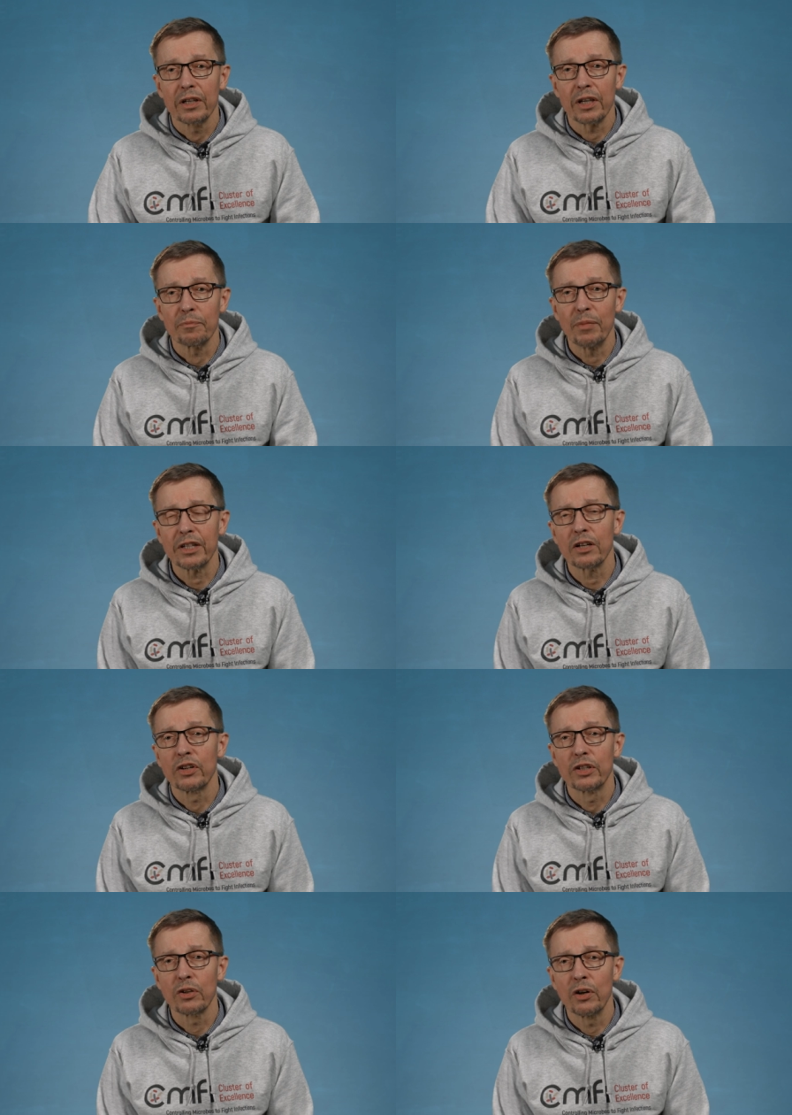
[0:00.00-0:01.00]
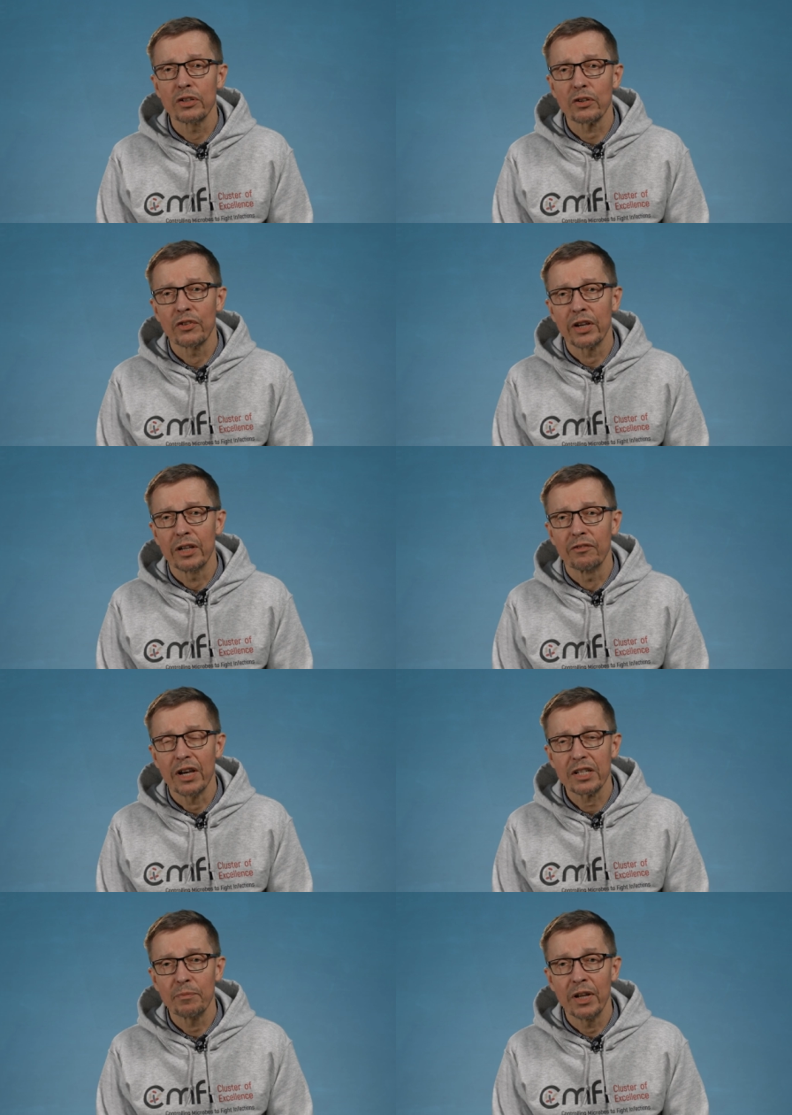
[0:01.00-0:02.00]
get better returns on their
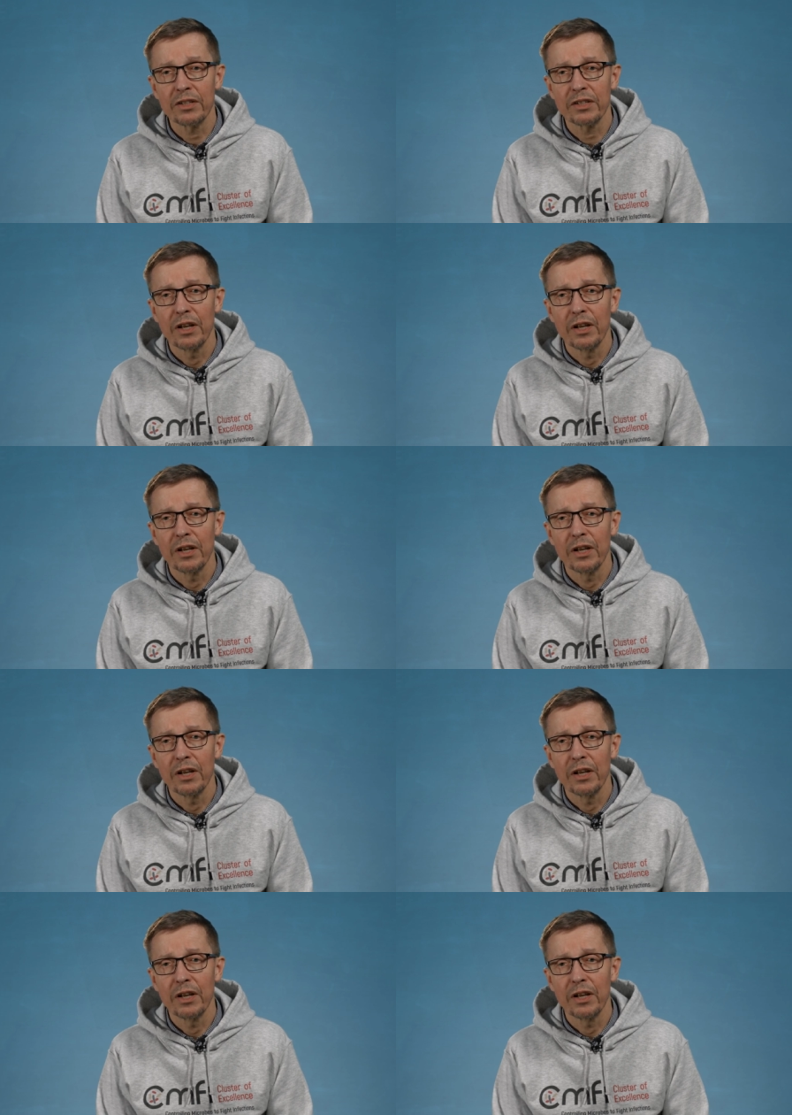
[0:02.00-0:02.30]
investment.